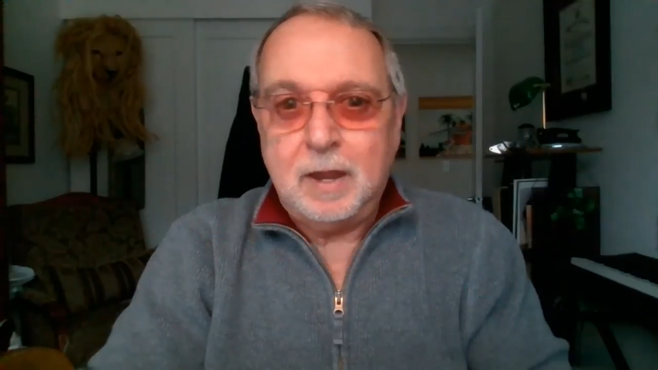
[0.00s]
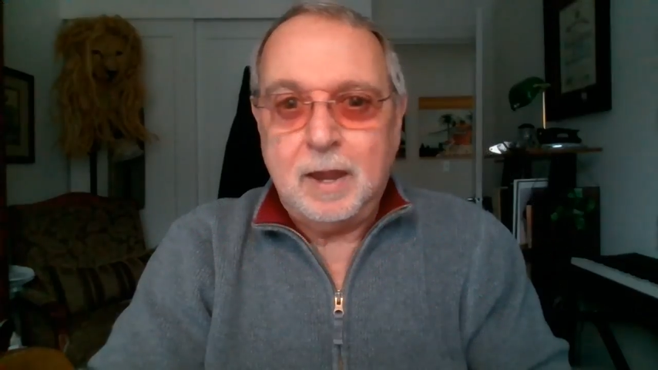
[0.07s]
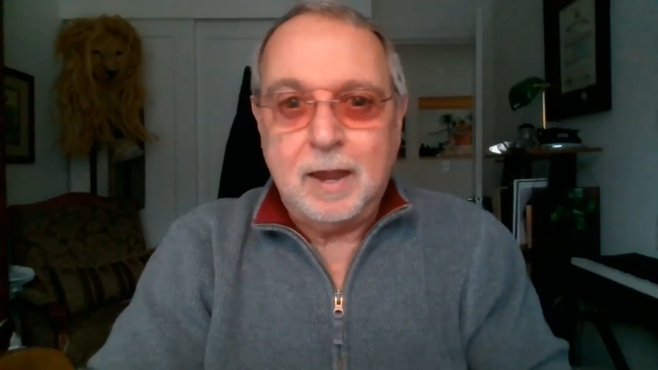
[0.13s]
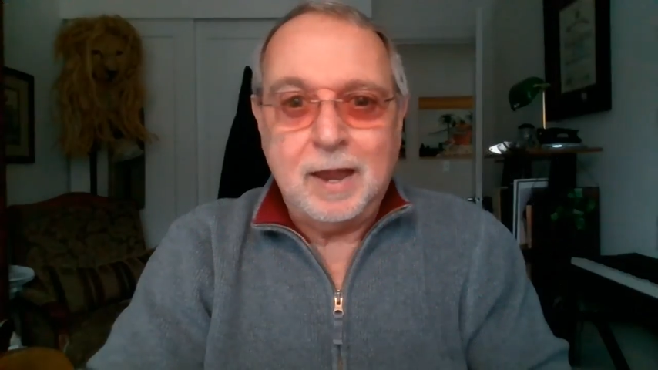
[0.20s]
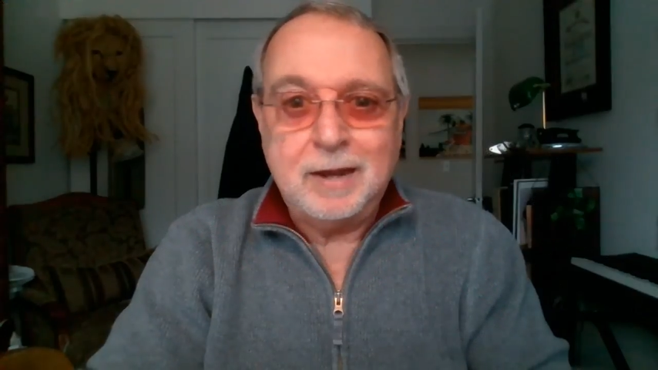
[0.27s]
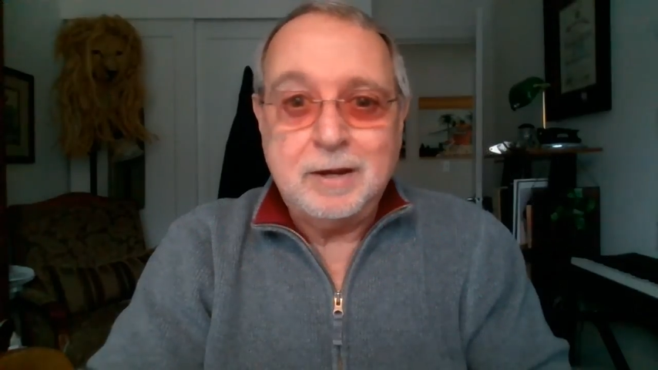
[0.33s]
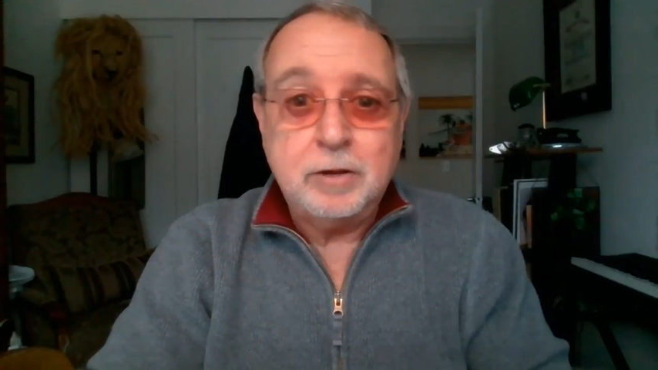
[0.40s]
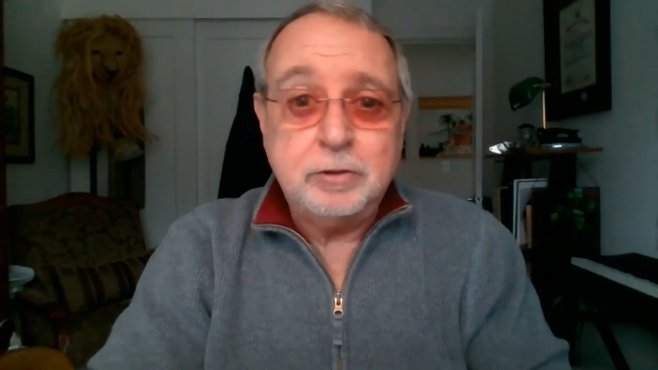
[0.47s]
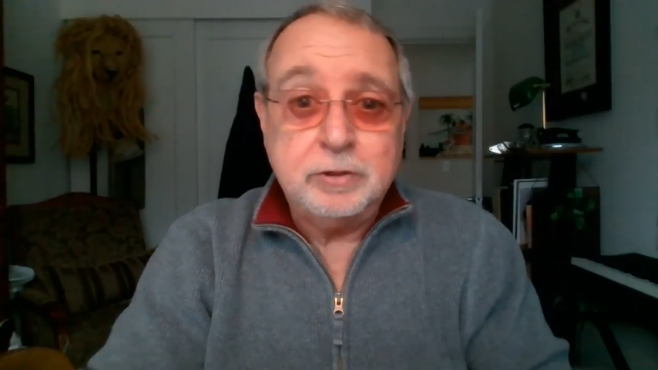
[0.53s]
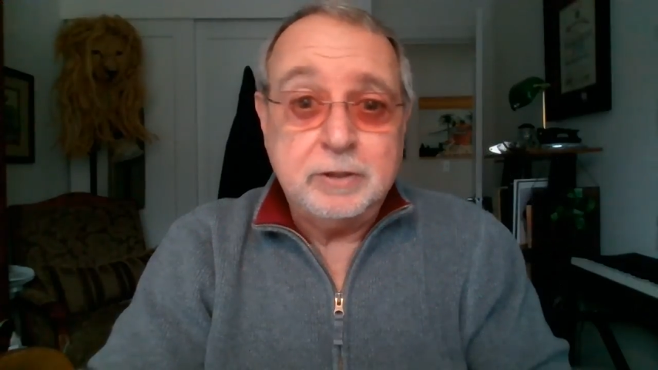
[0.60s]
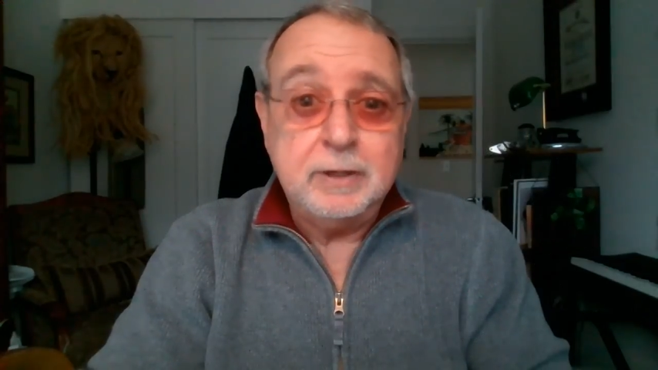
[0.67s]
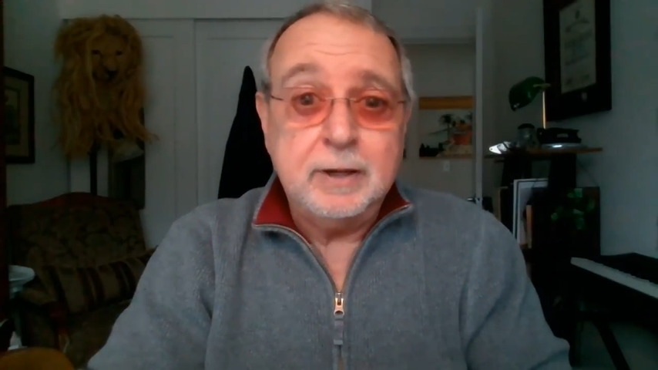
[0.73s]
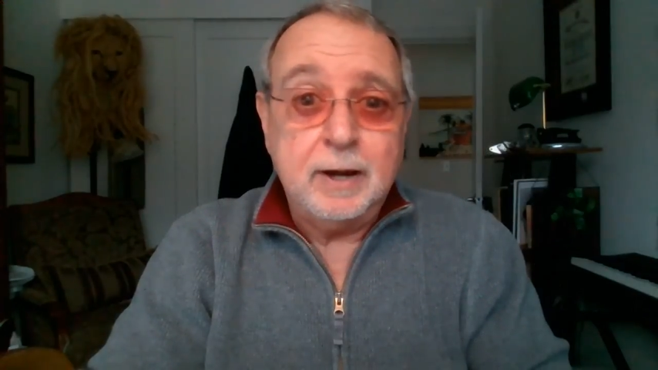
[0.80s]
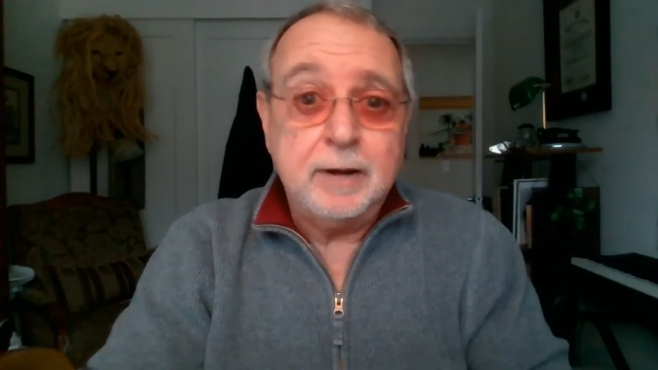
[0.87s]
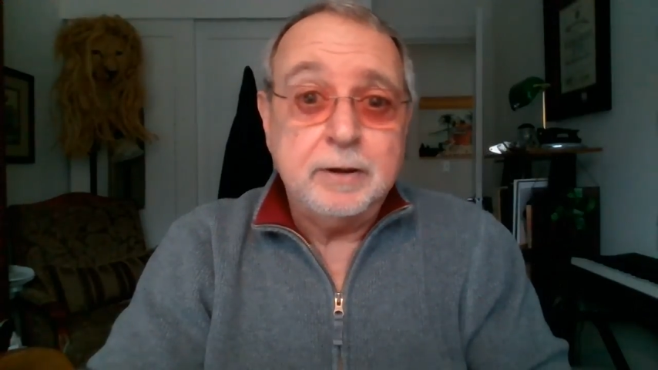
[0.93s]
I know you
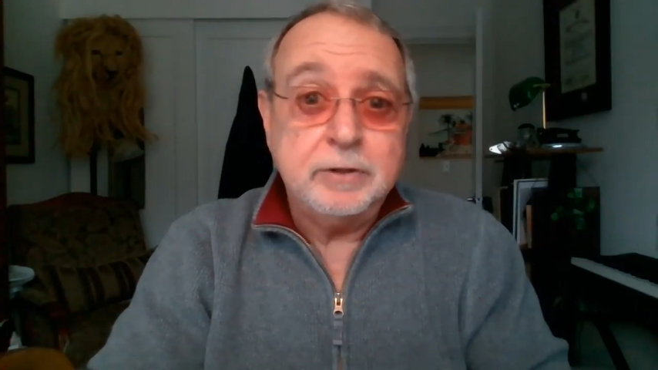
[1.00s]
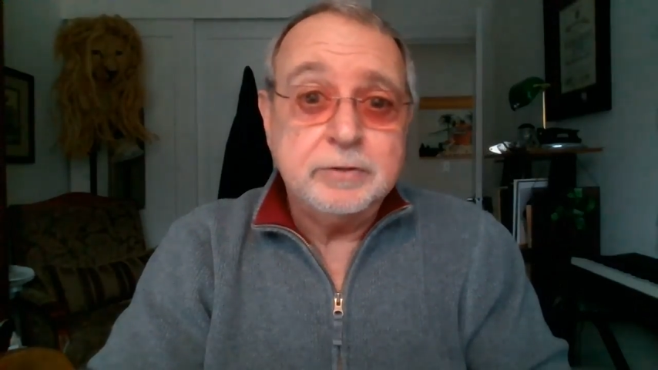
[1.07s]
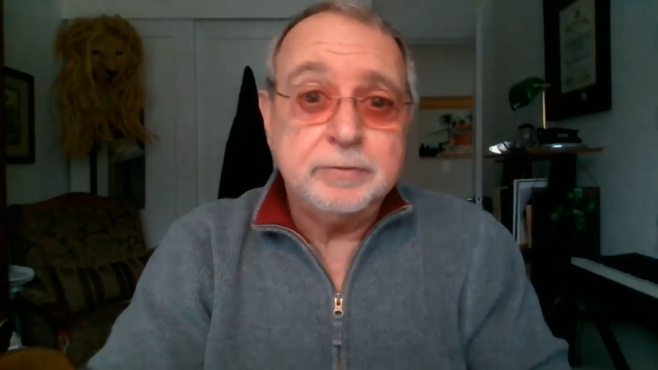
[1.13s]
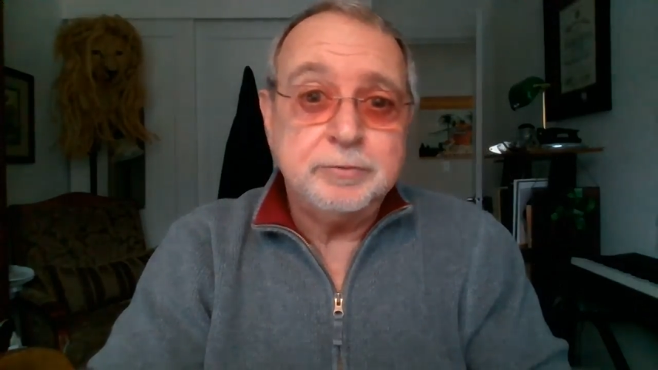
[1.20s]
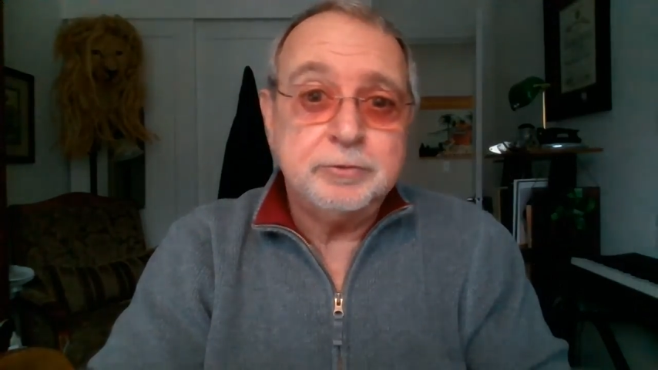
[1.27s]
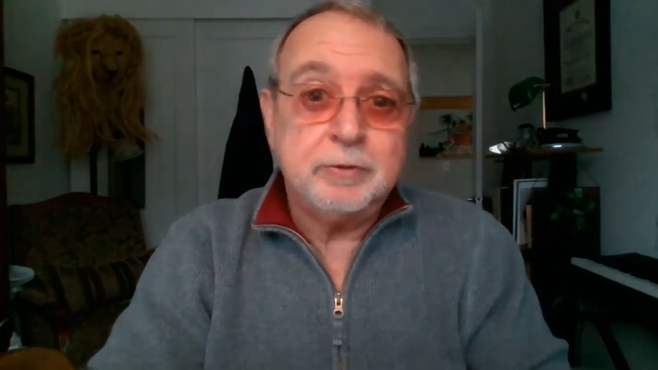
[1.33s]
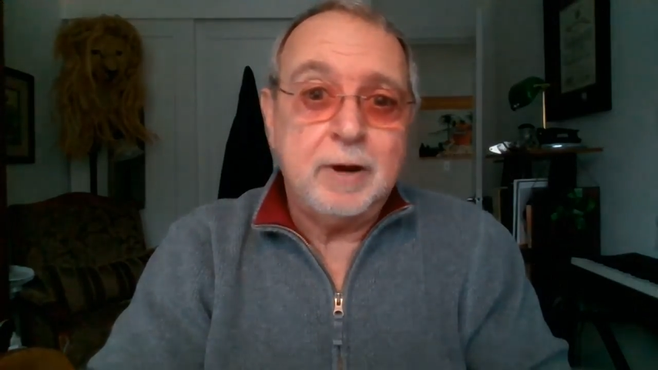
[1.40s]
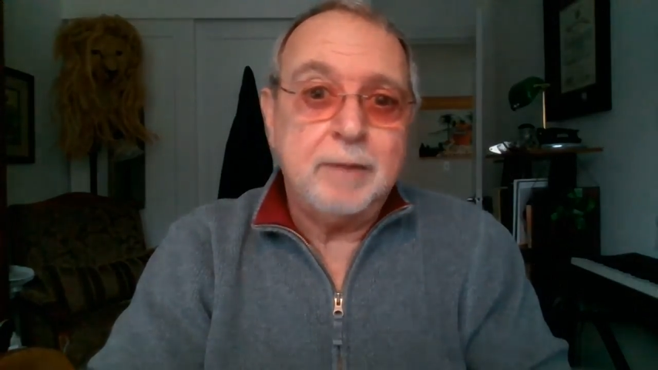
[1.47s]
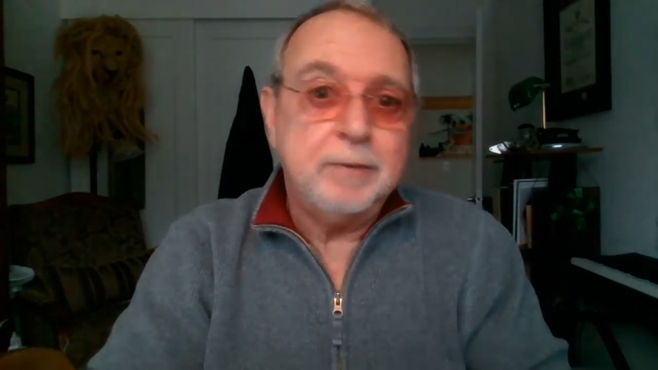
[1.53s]
did. I know you subscribed.